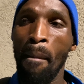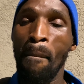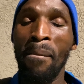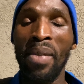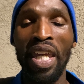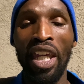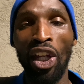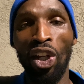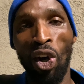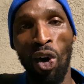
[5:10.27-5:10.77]

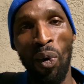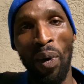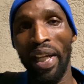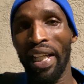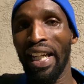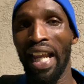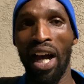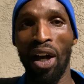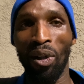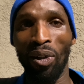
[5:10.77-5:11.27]
Me
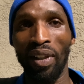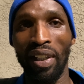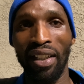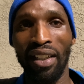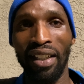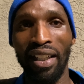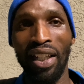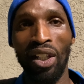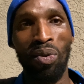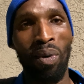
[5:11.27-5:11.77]
going down,
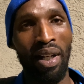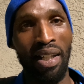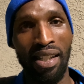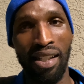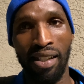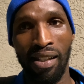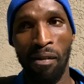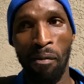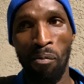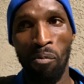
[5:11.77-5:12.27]
it
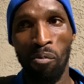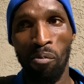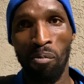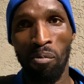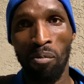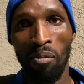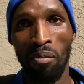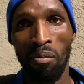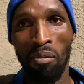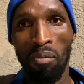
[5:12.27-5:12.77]
was
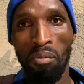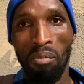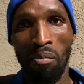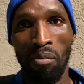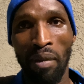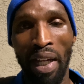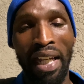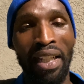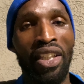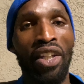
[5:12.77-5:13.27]

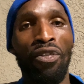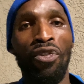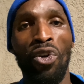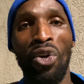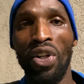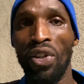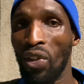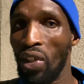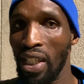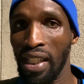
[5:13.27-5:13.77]
at
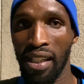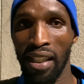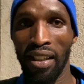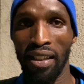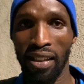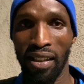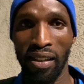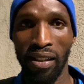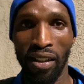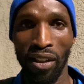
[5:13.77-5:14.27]
different
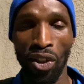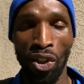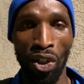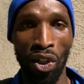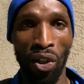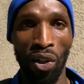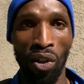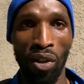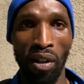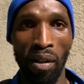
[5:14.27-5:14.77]
reasons, you
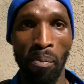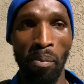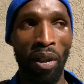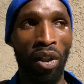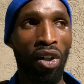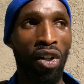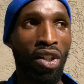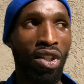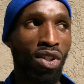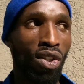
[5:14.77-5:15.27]
know,
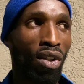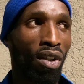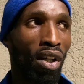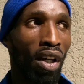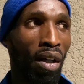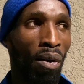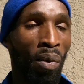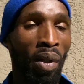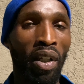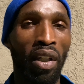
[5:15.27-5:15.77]
because
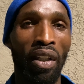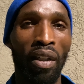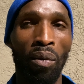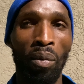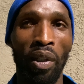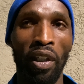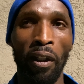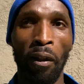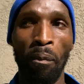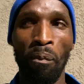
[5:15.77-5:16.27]
we
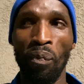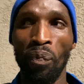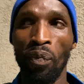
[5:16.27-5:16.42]
we